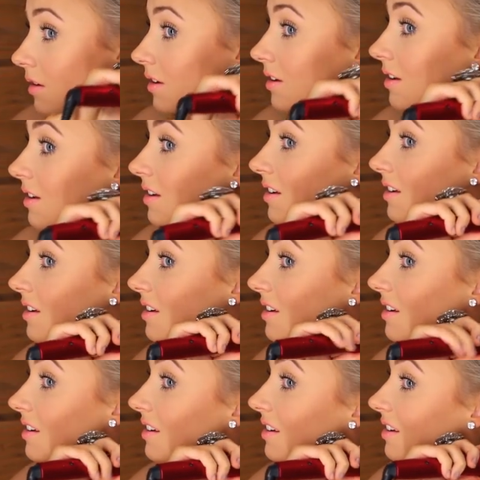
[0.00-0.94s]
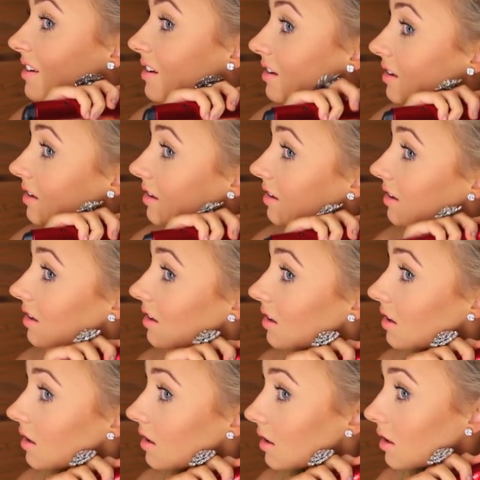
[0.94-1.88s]

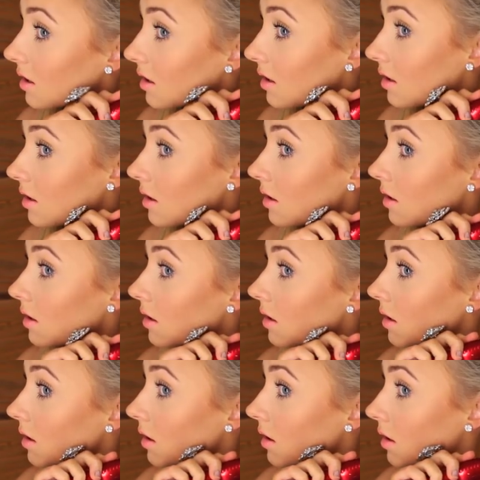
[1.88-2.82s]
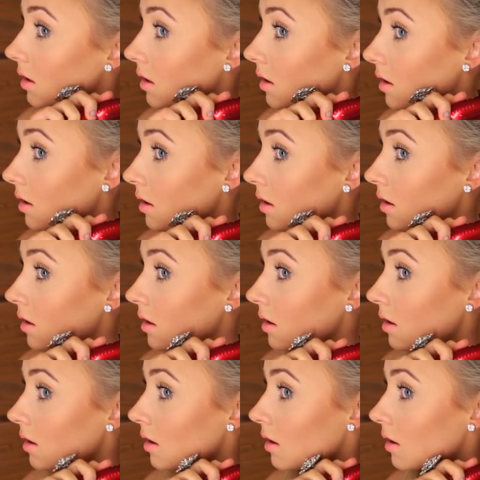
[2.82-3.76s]

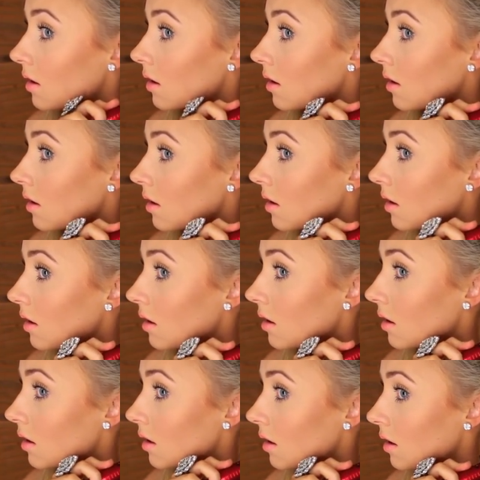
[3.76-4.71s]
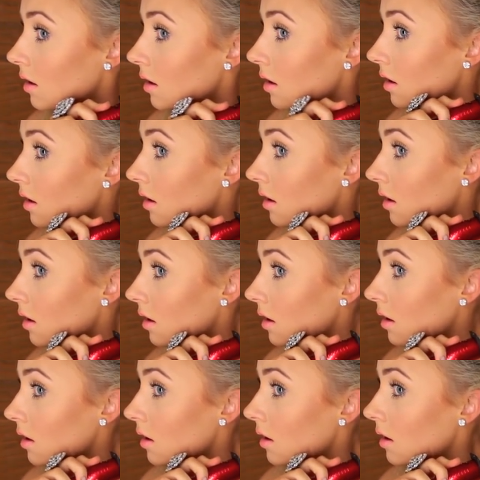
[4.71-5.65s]

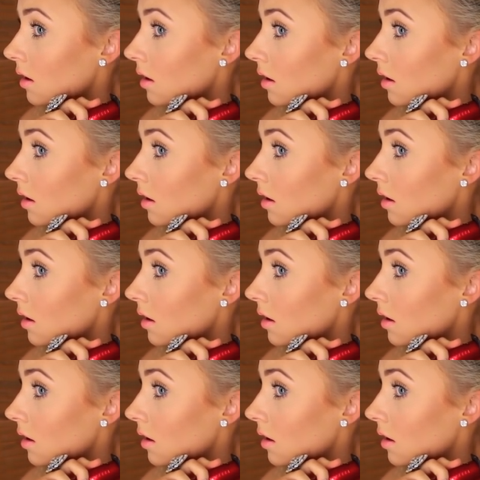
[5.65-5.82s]
Nothing is said.